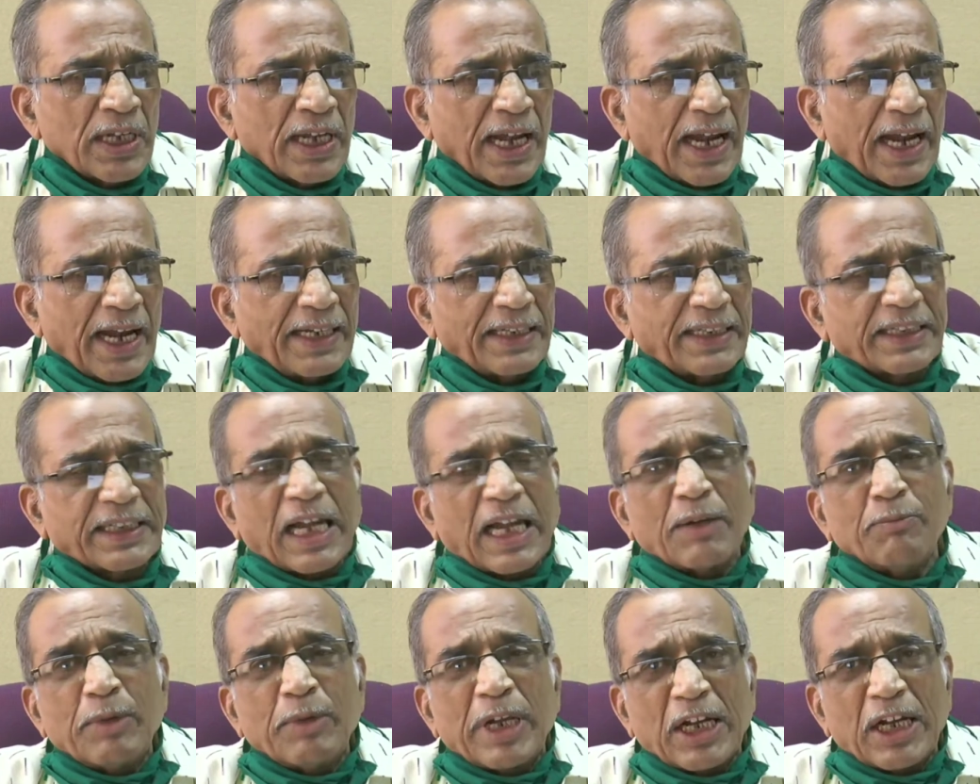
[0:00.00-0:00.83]
and
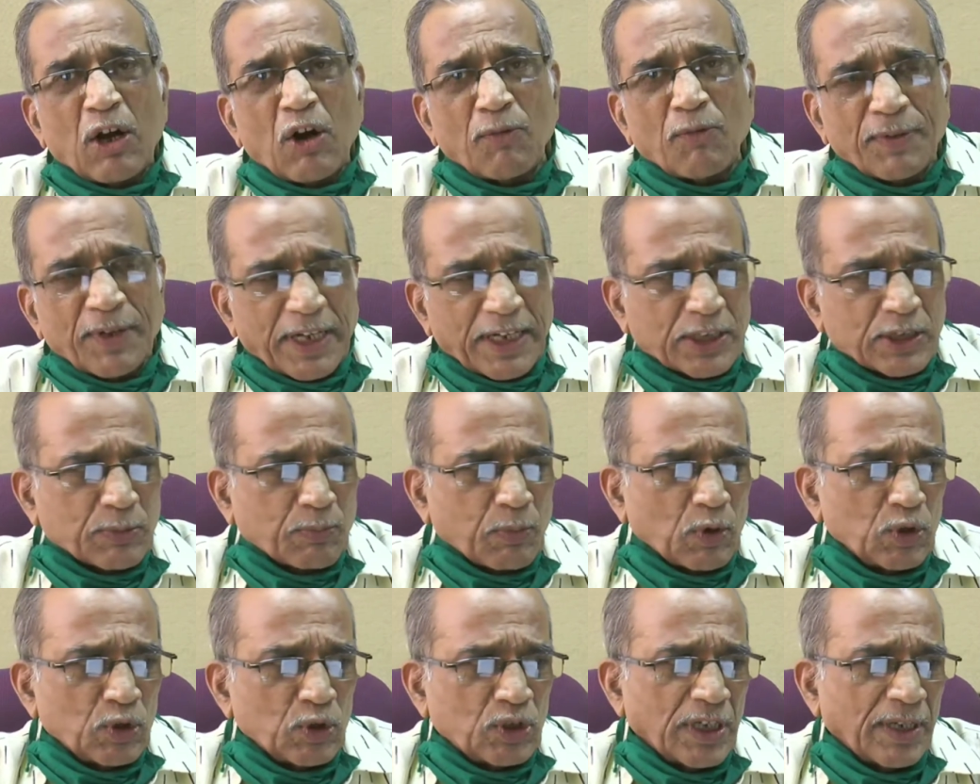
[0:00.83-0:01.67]
timing of
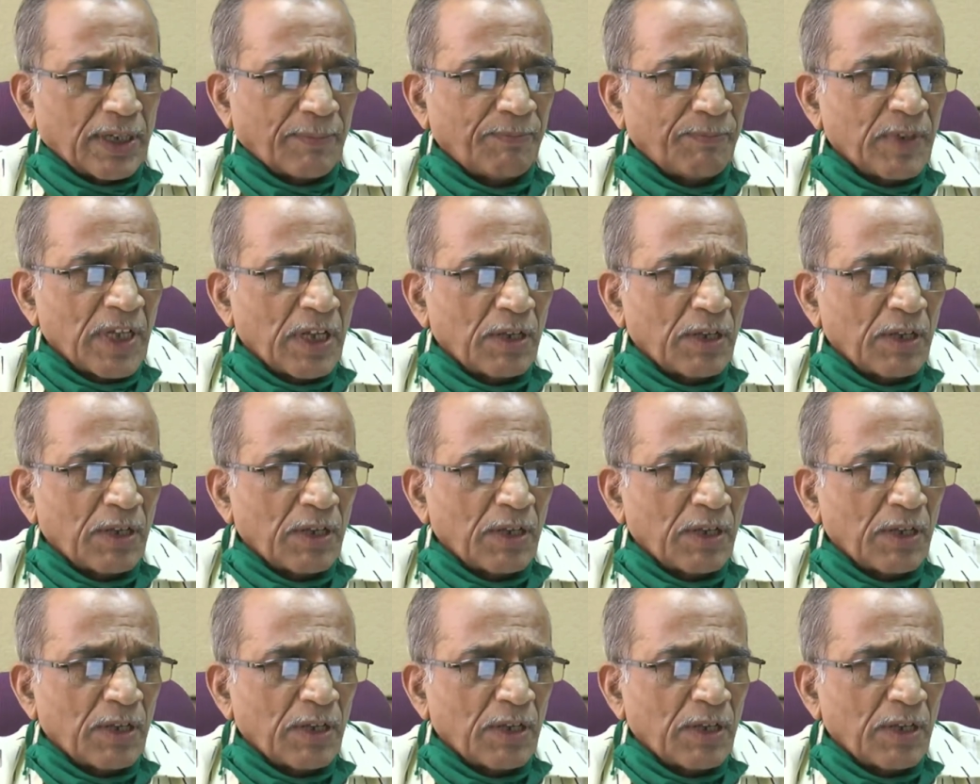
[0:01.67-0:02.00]
exposure.